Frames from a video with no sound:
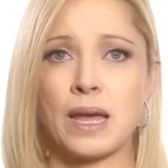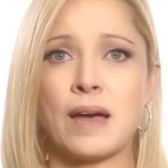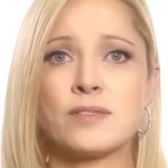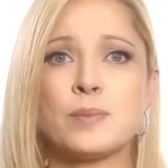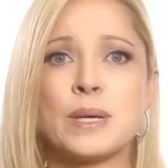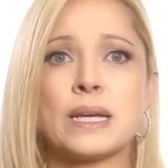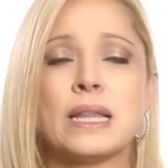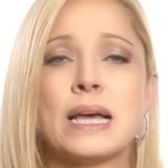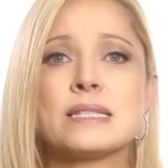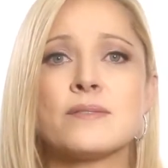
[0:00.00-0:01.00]
After being
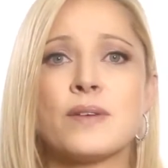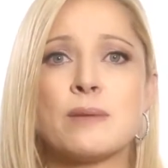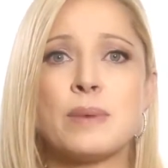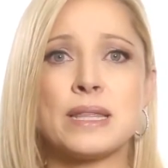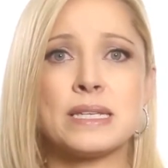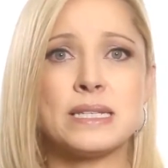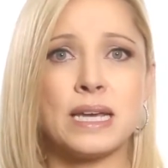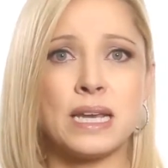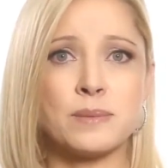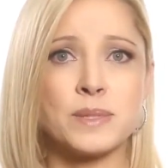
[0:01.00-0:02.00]
classified by the
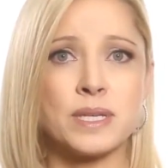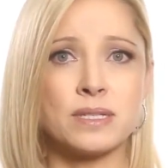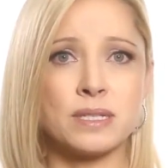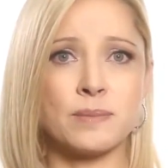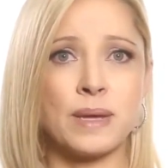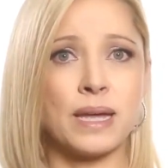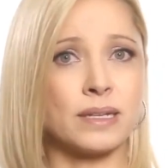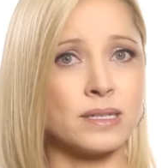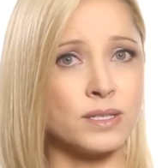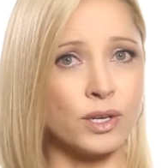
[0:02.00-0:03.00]
TNM system
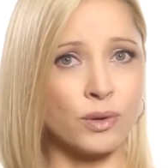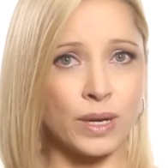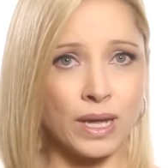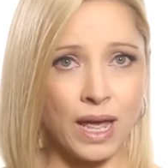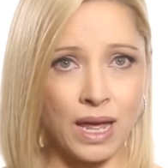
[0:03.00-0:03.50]
and considering